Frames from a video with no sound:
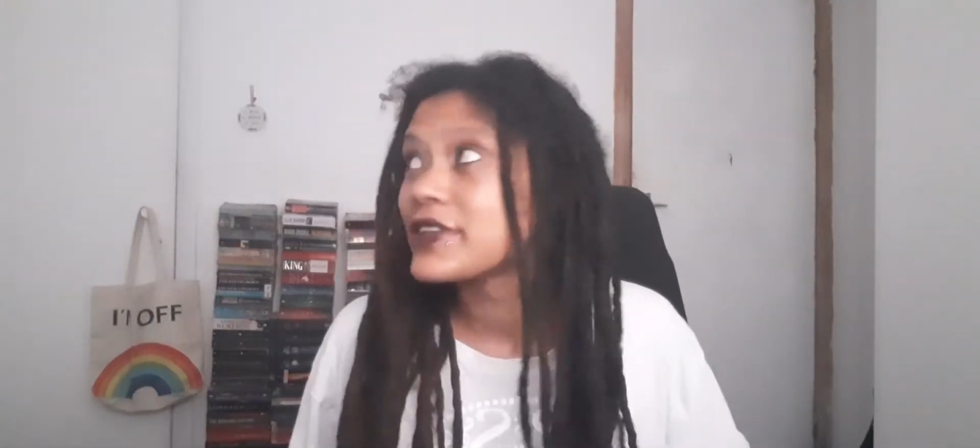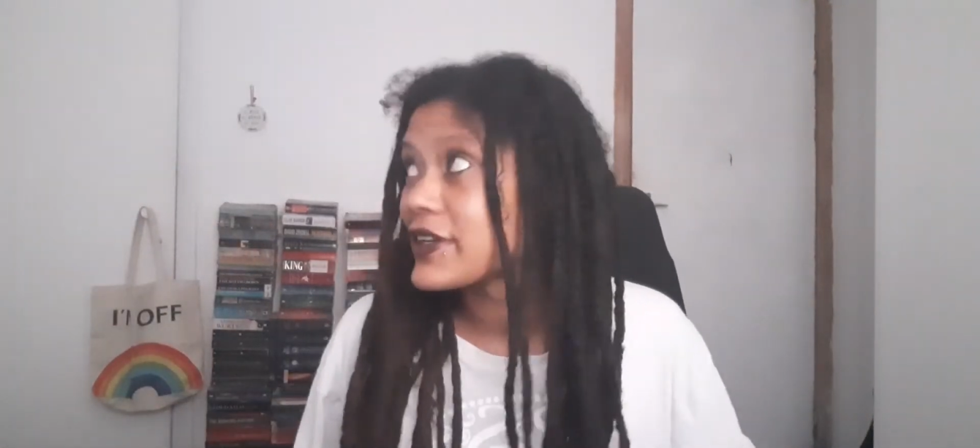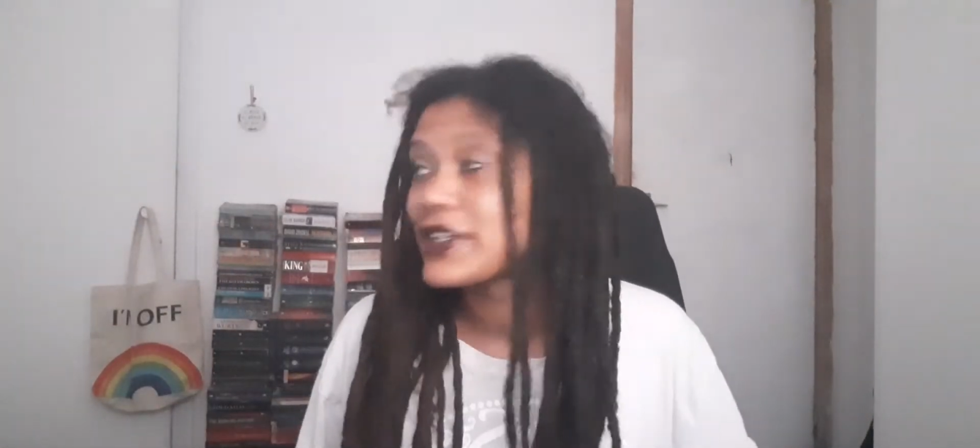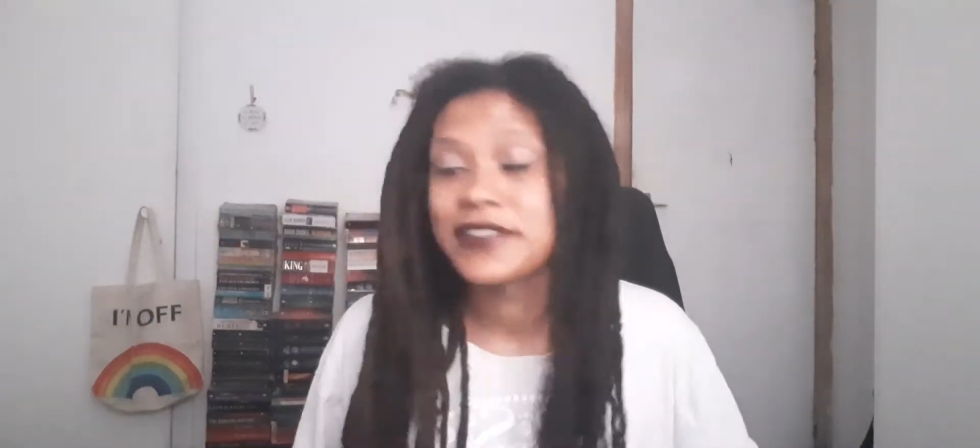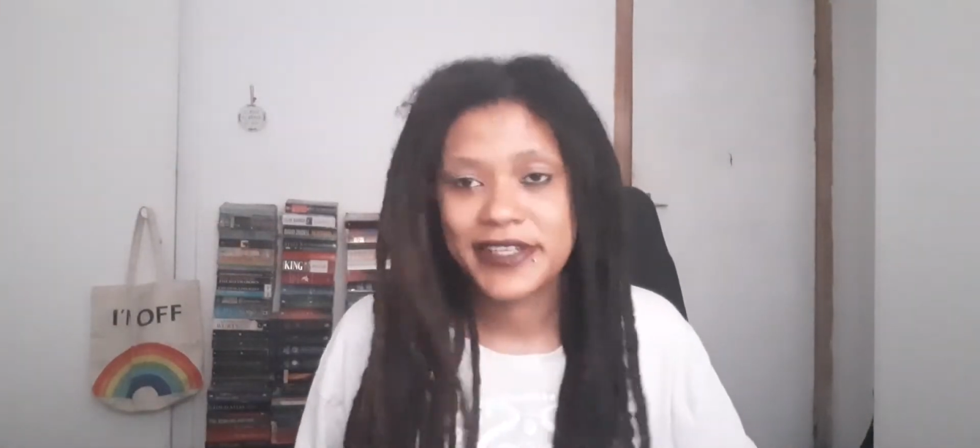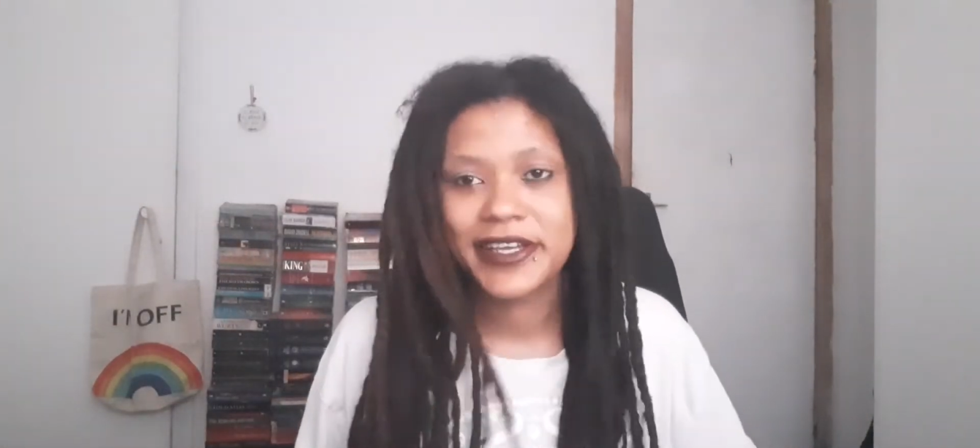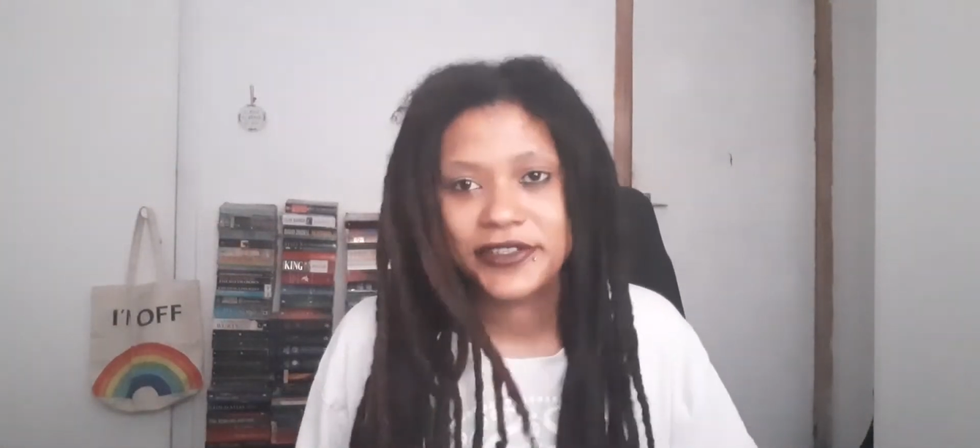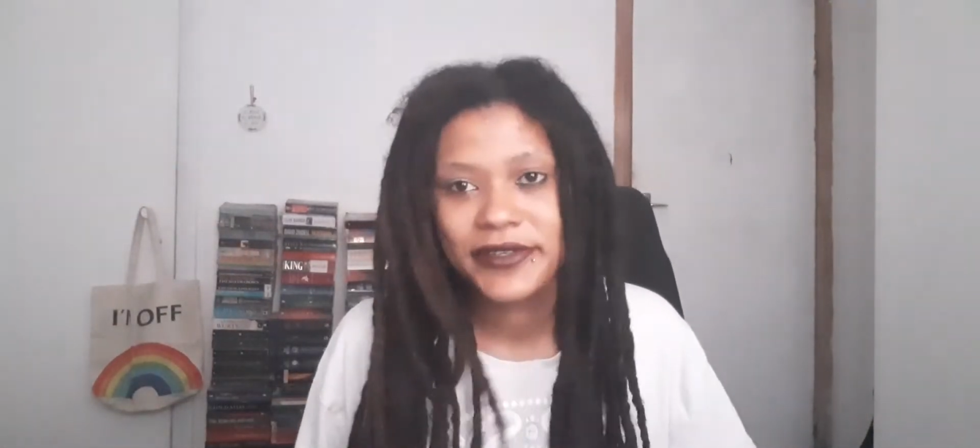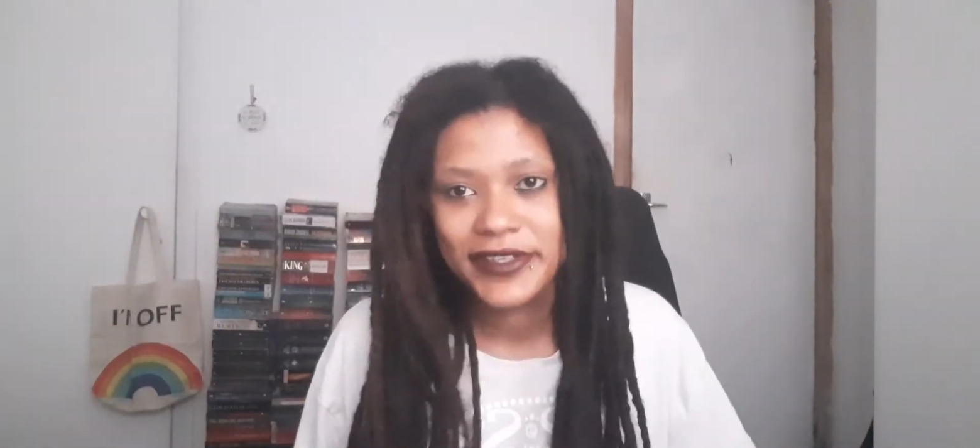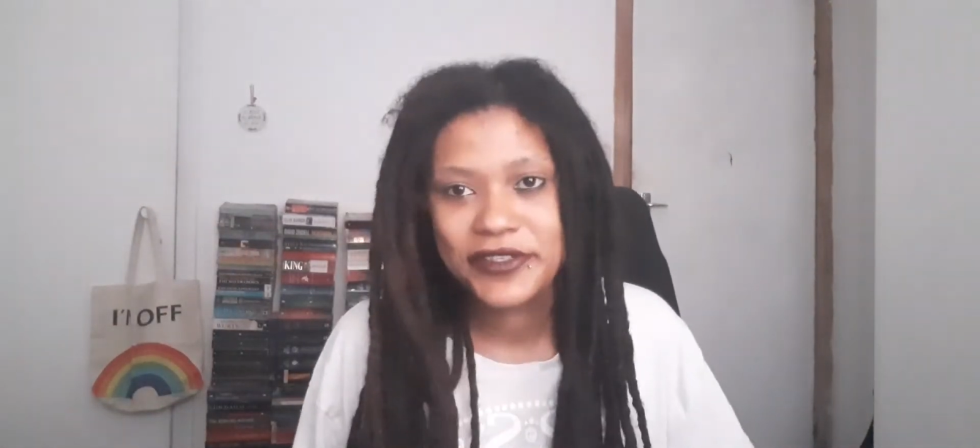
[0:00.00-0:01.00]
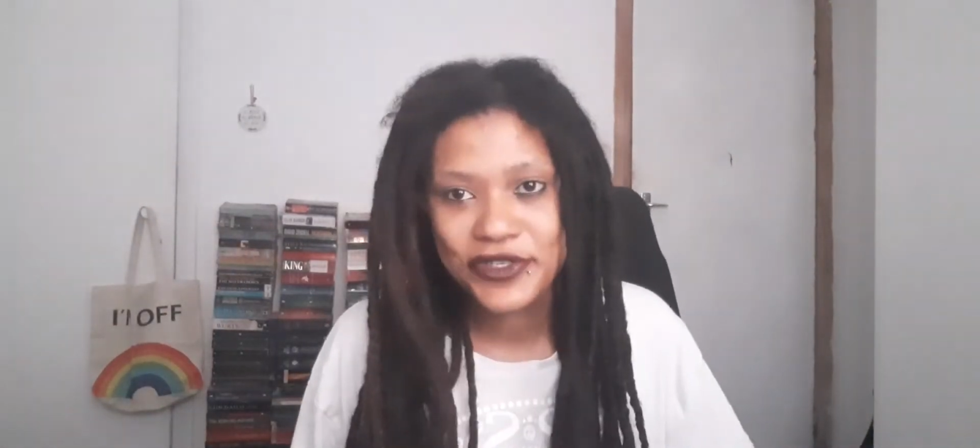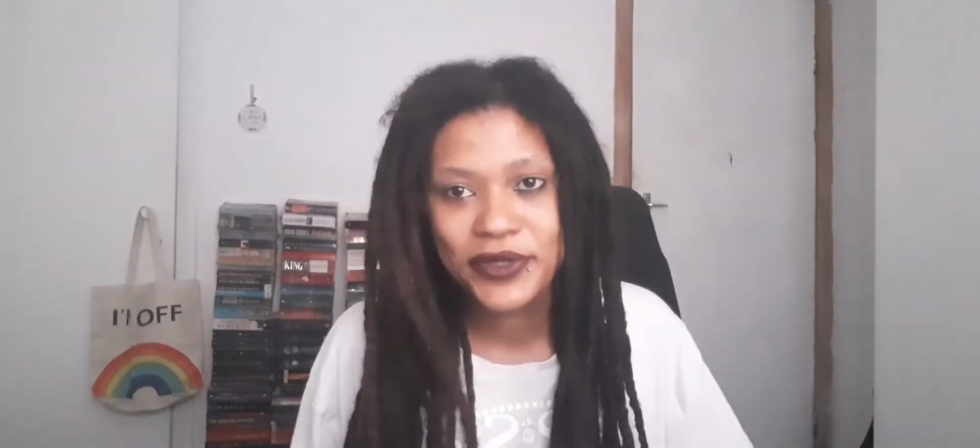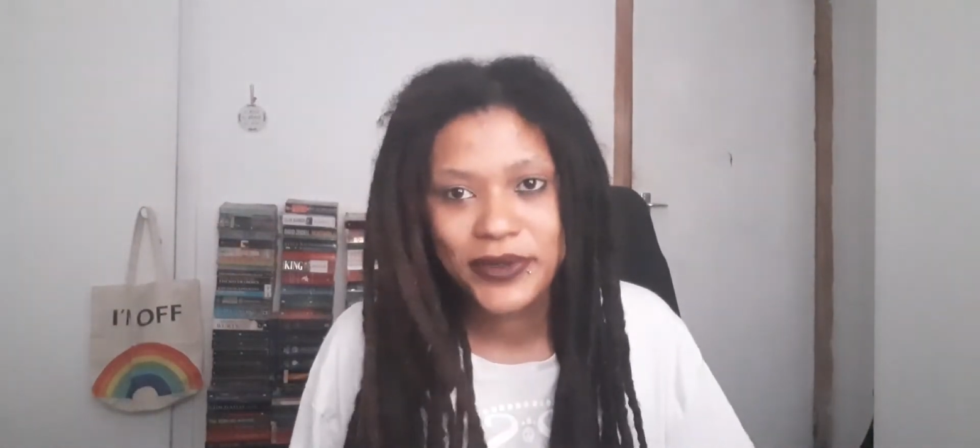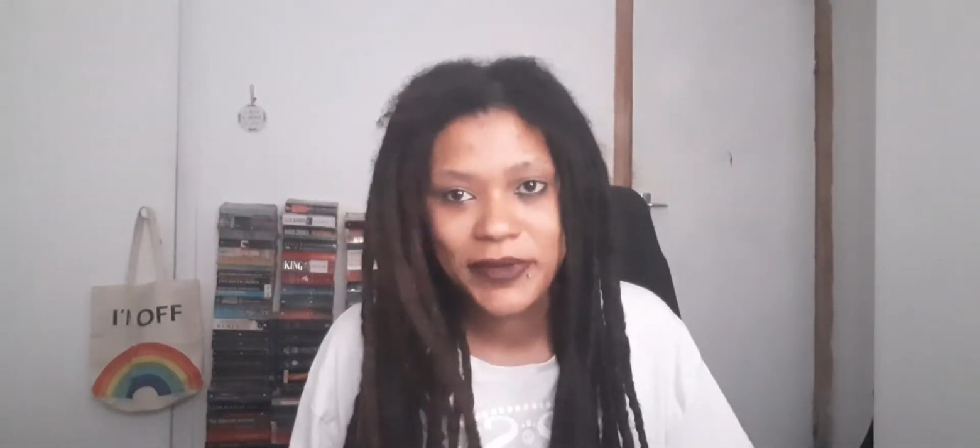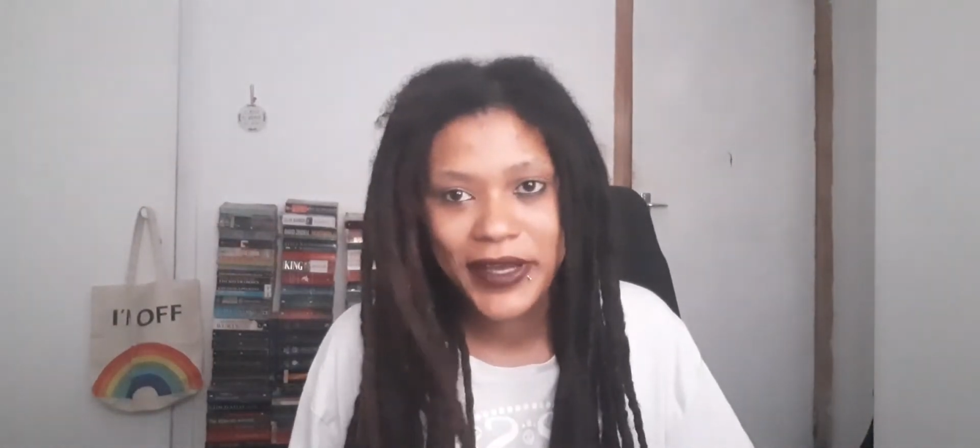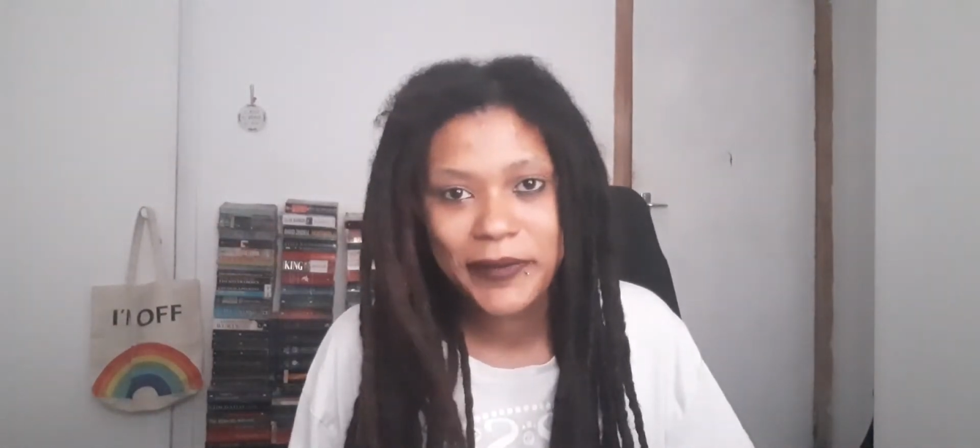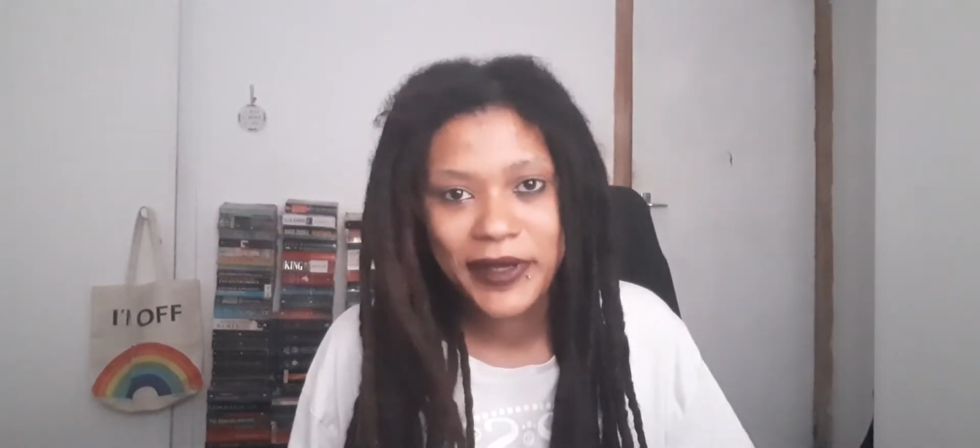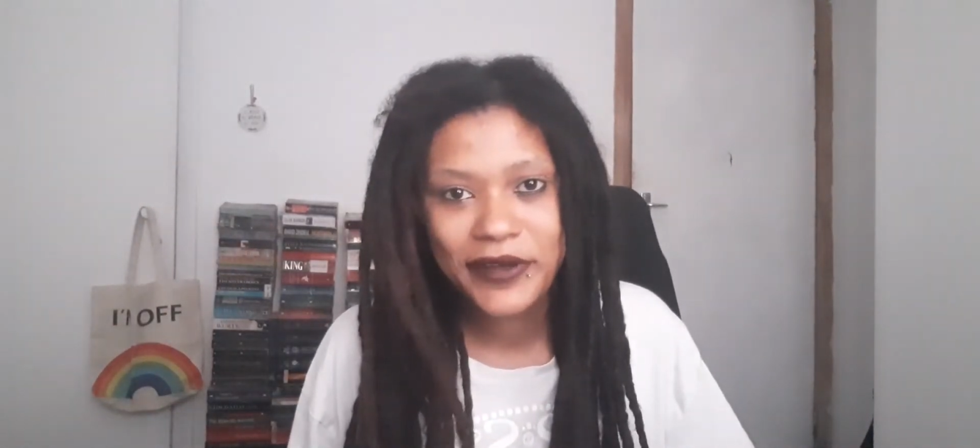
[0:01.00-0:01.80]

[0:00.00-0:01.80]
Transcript: There is actually a storm coming